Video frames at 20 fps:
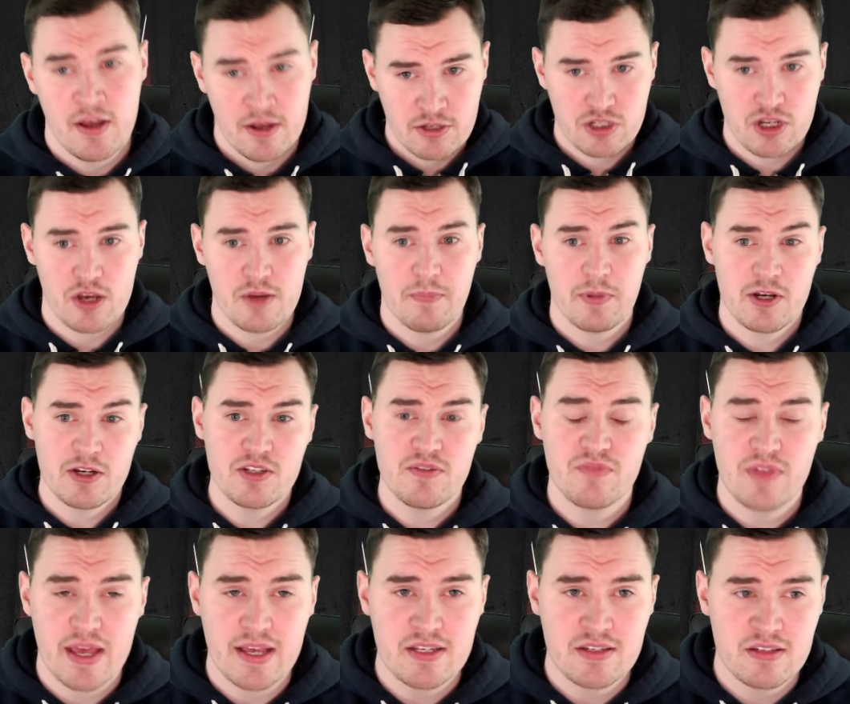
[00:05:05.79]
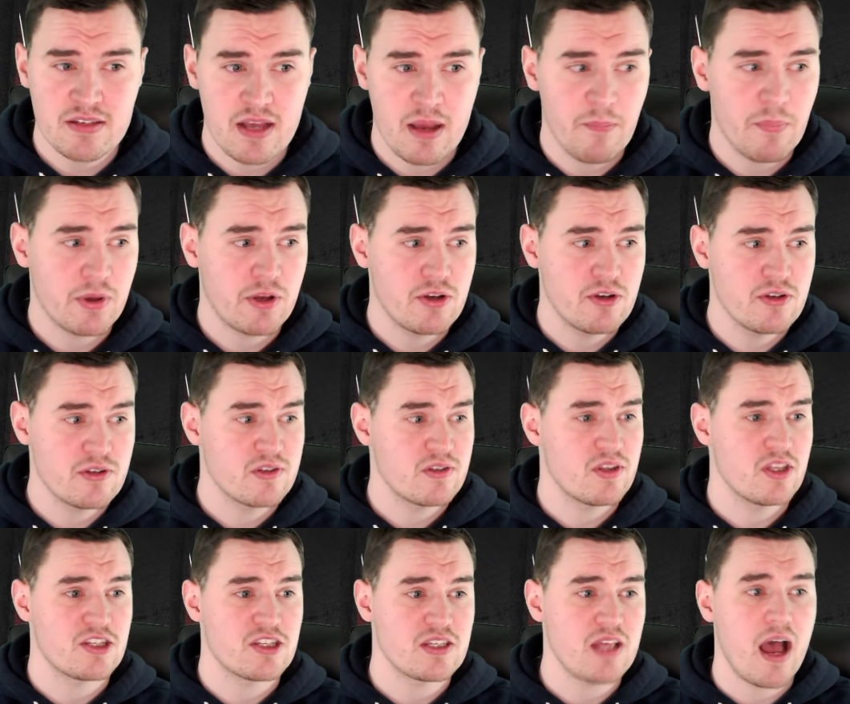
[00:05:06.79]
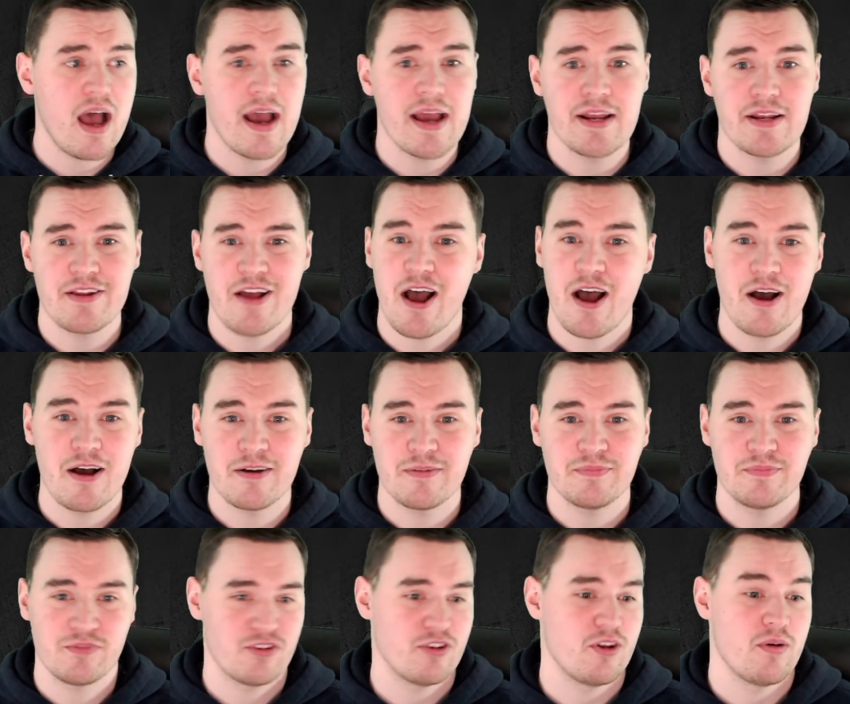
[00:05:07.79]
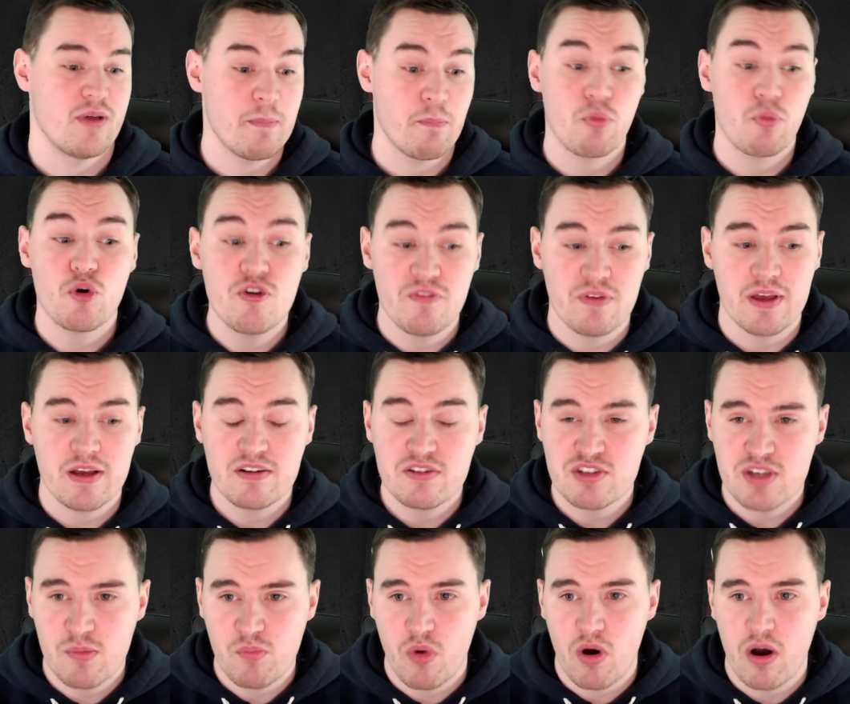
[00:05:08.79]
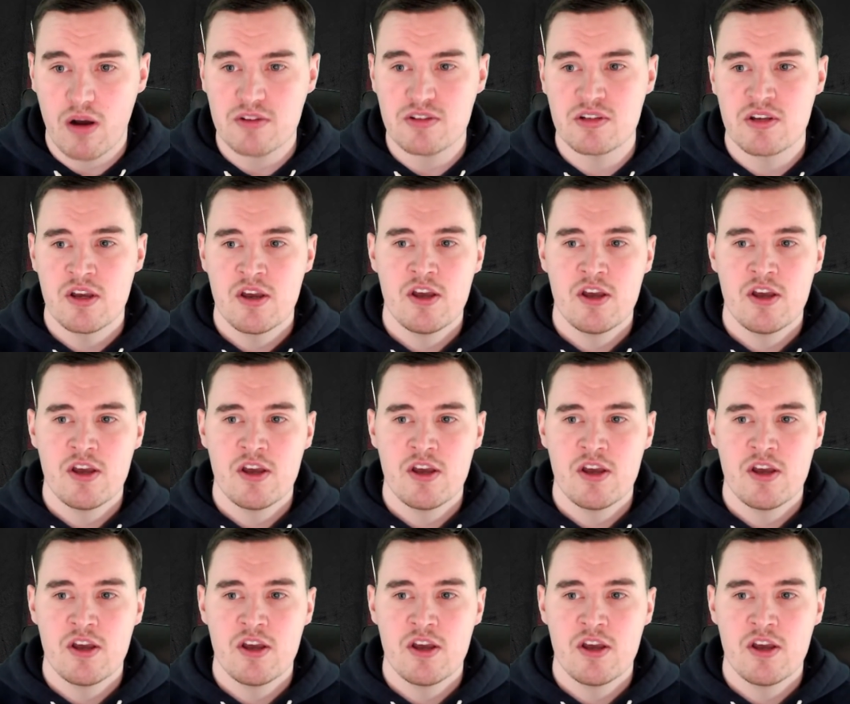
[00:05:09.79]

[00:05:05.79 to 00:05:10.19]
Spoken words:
So because of this, and because the side are, improving somewhat,